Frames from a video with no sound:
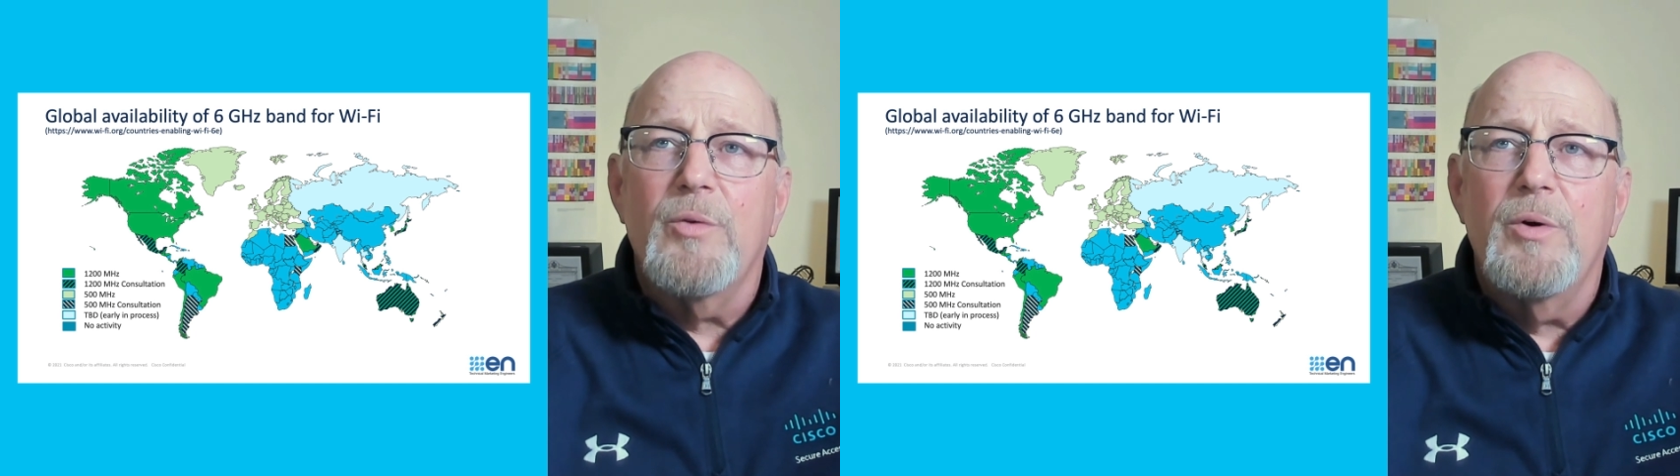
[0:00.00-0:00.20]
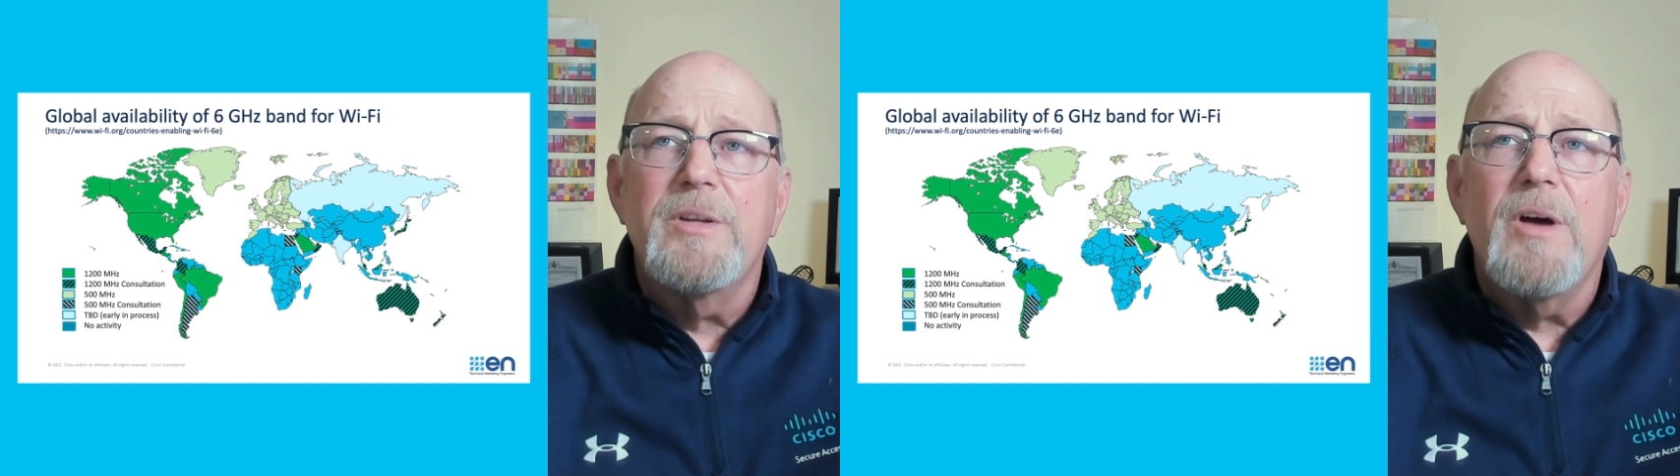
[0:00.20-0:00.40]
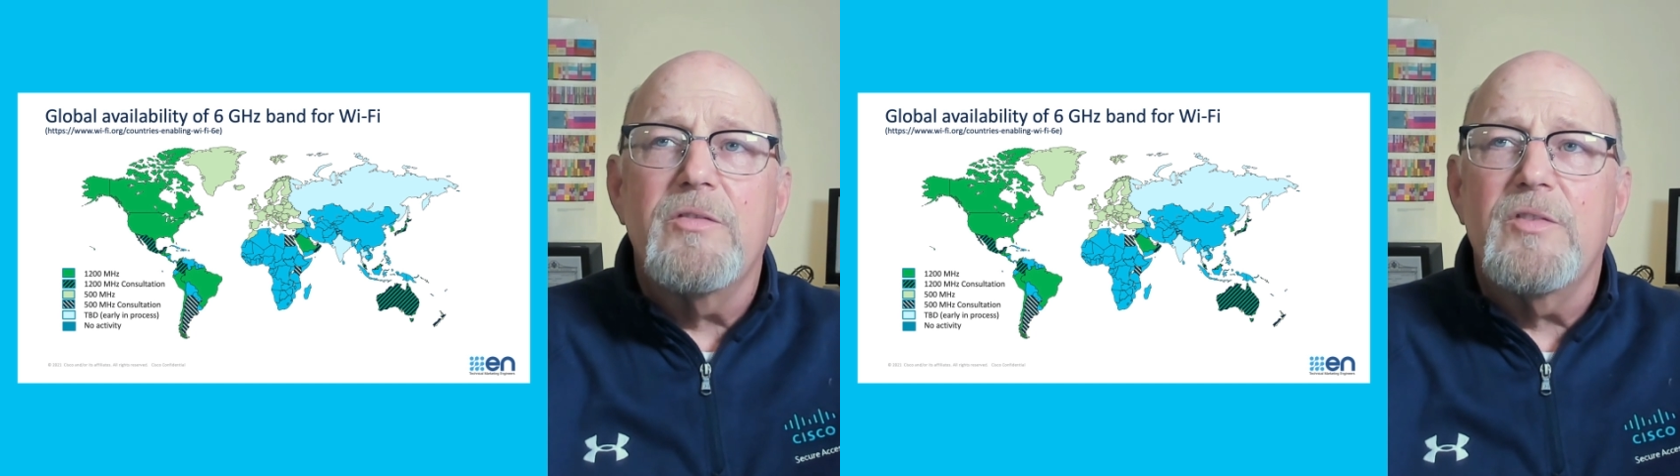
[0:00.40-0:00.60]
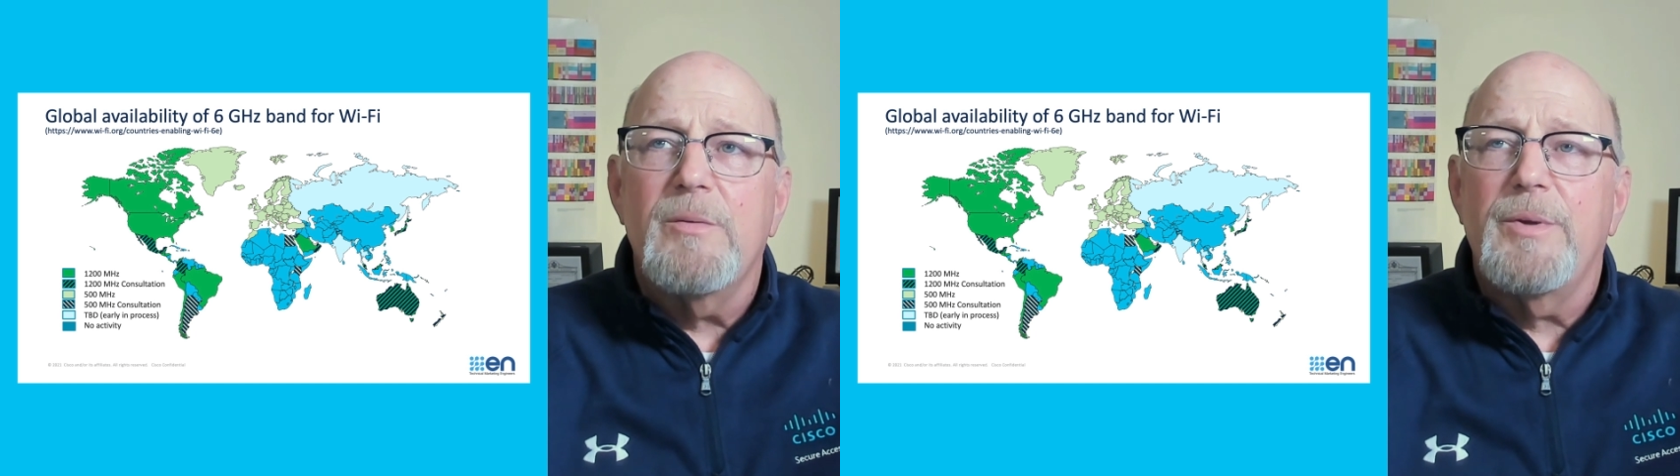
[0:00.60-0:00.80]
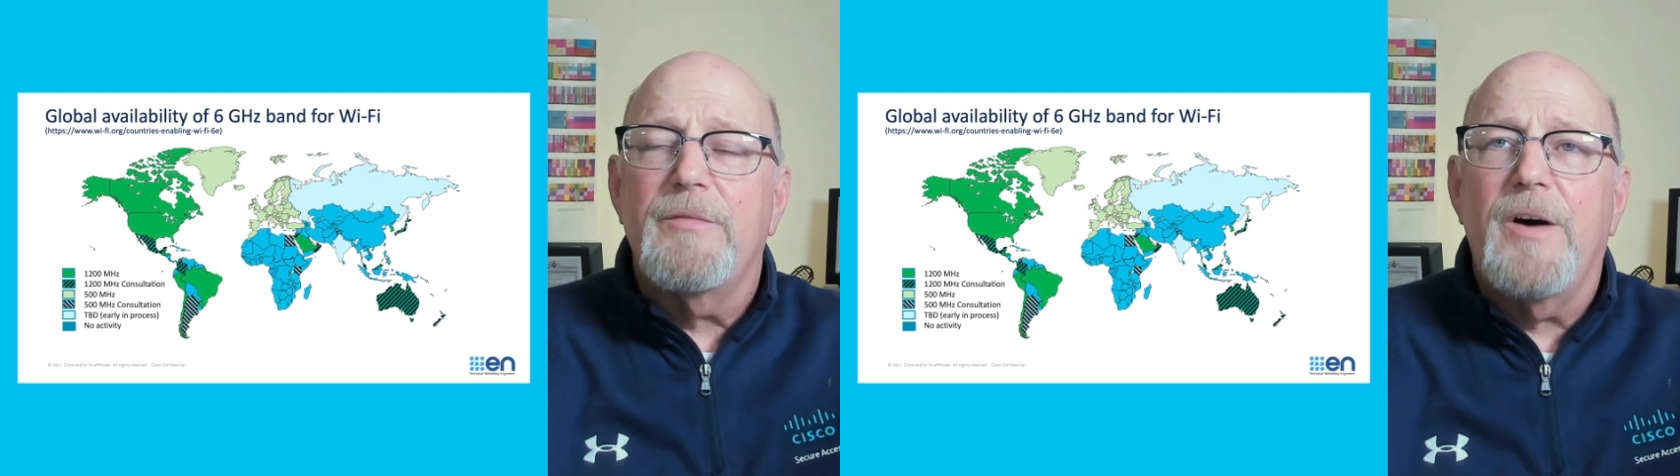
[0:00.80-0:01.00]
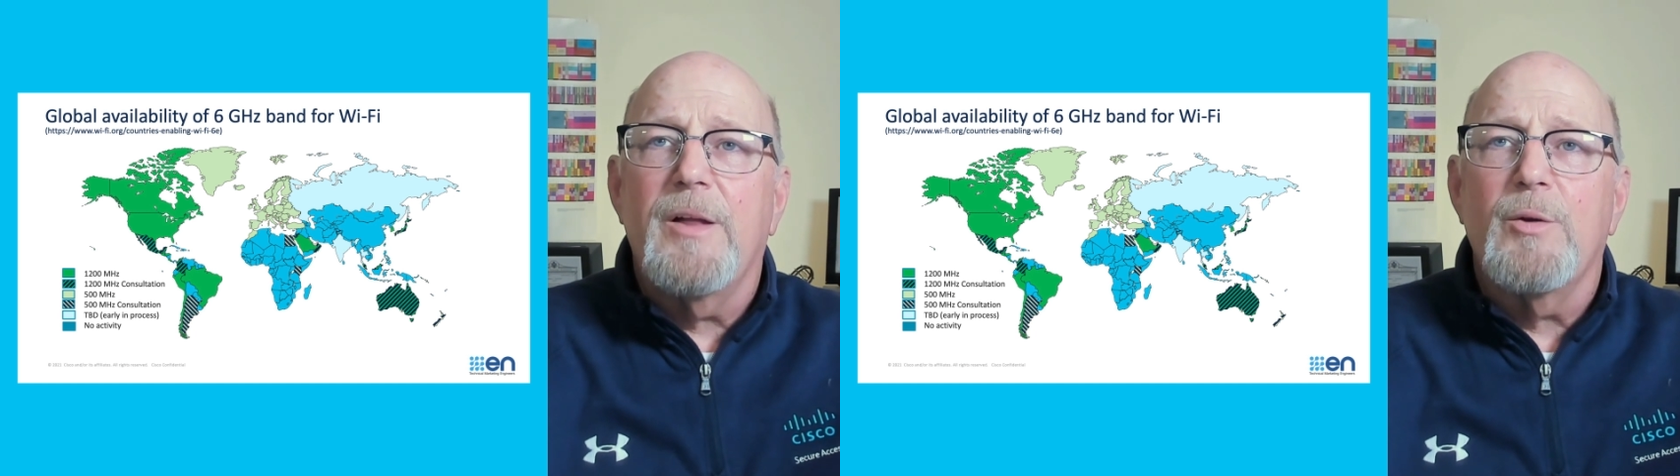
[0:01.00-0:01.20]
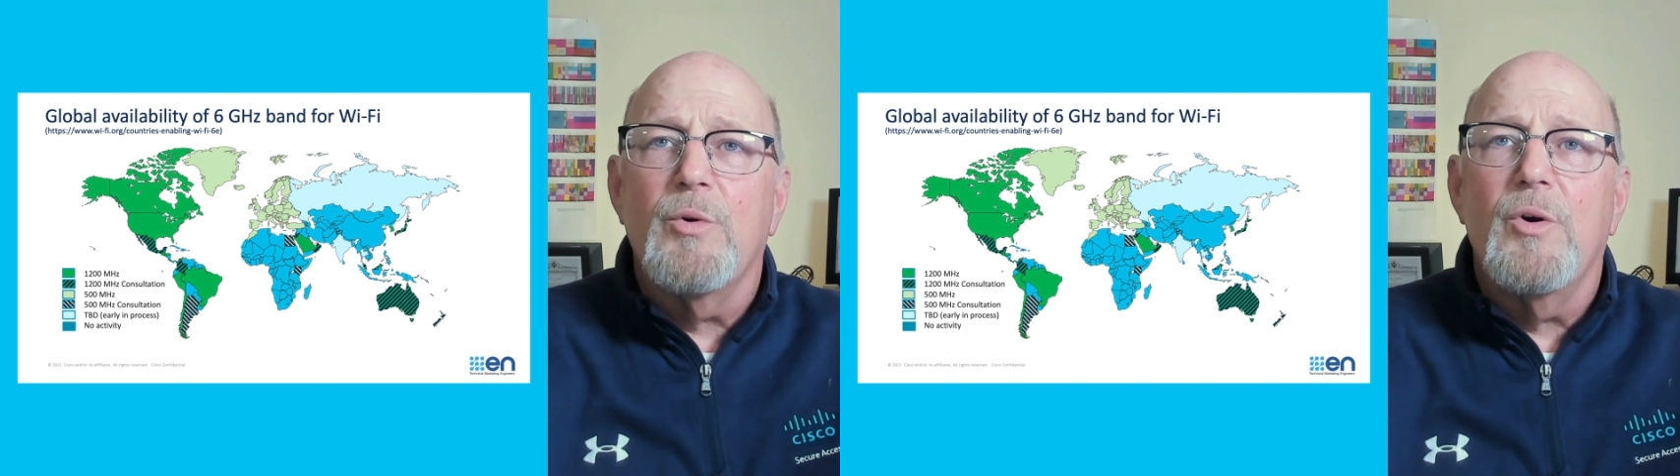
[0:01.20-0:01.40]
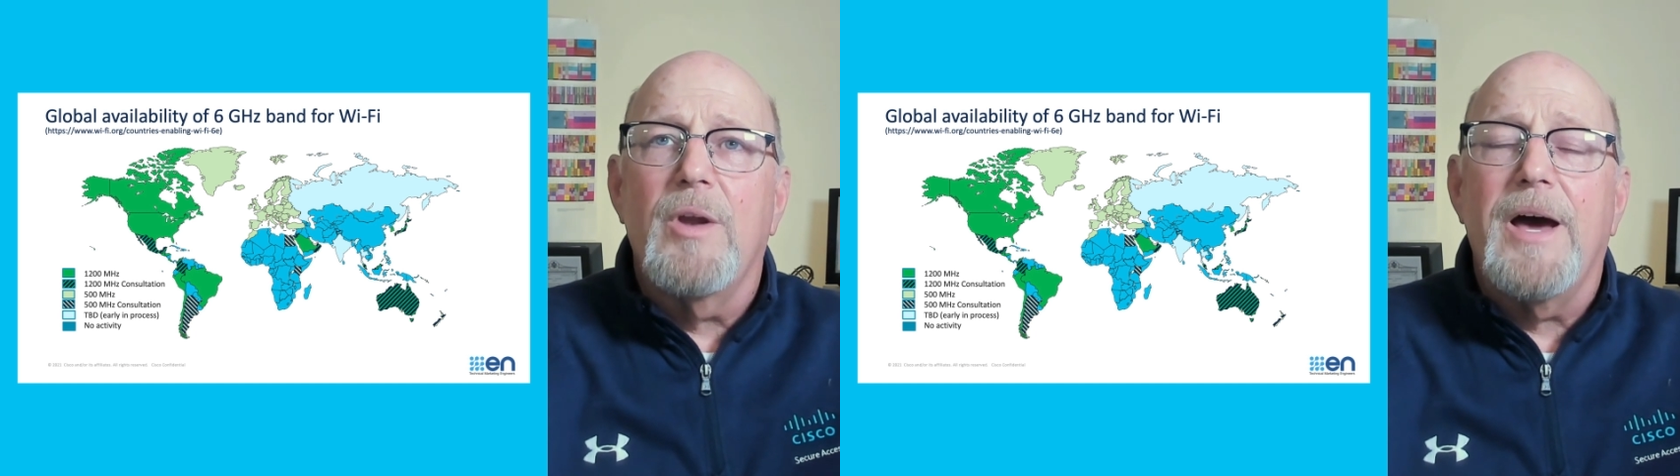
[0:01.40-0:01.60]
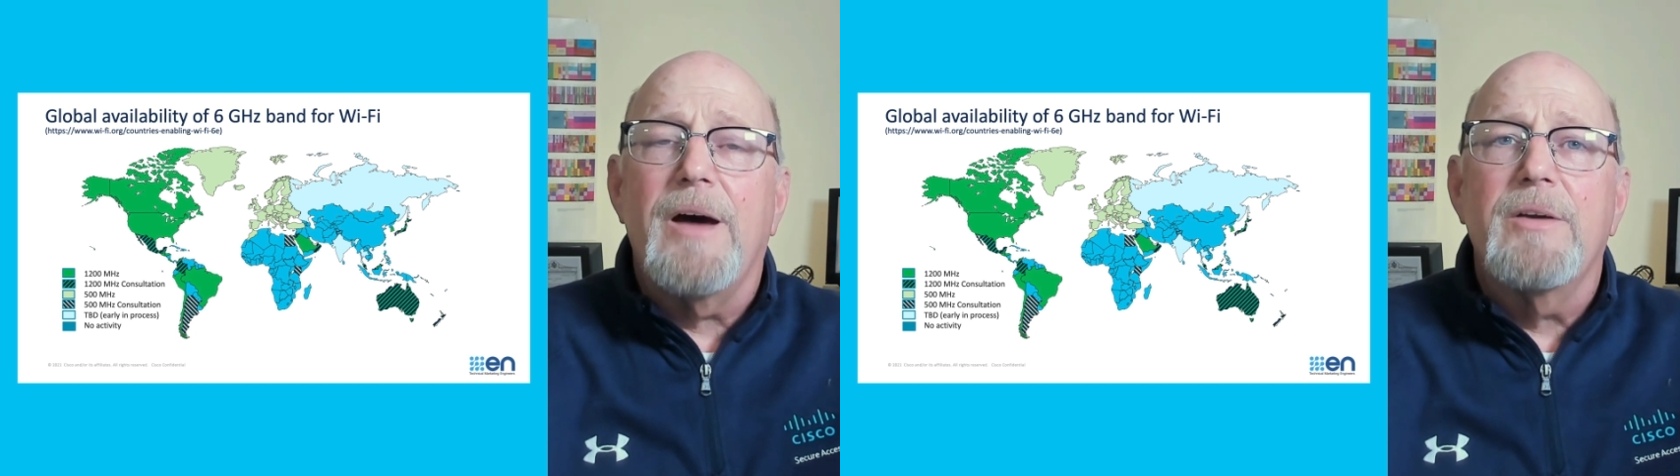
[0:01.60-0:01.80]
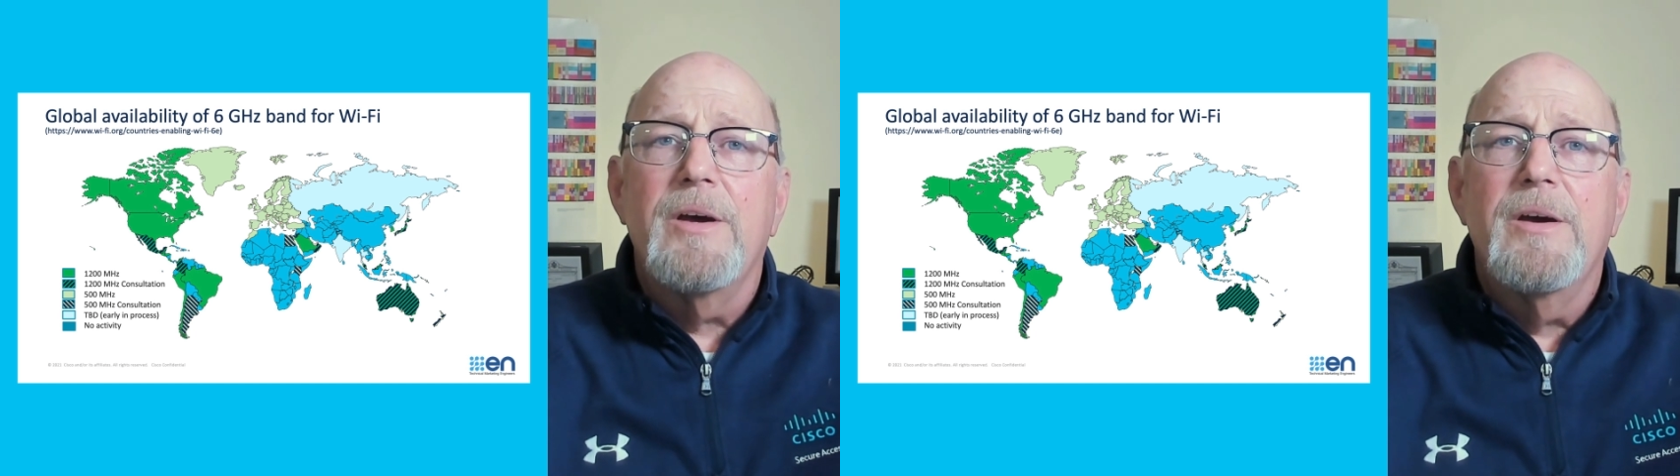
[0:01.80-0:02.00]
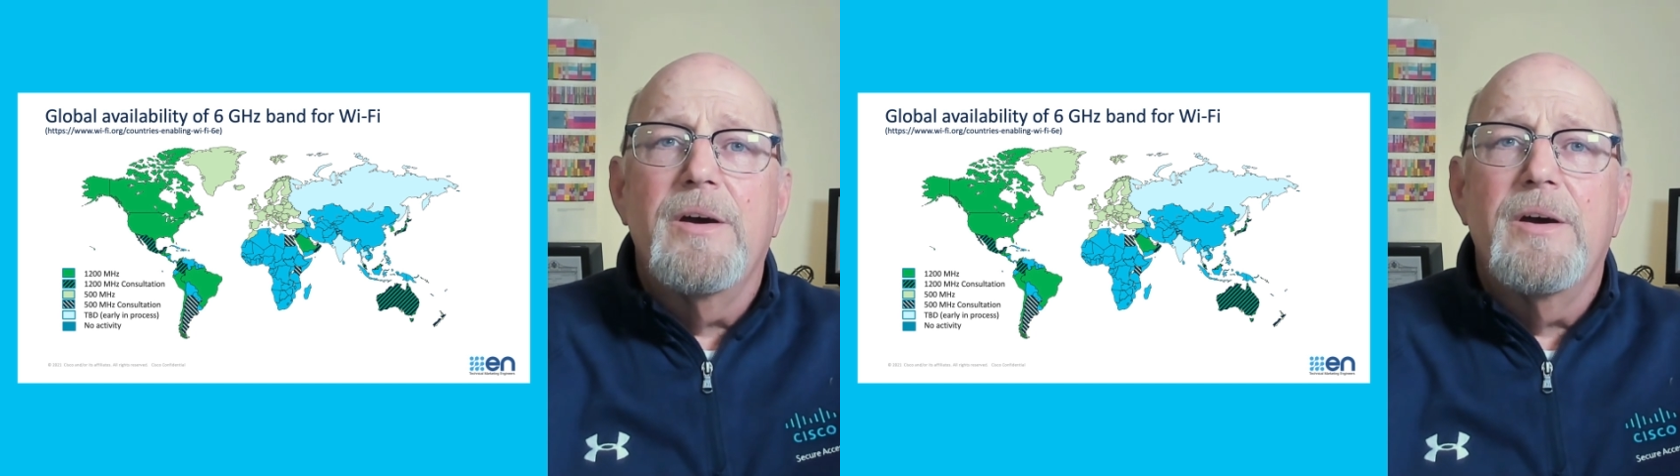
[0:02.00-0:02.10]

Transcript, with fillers: So it does simplify the rollout.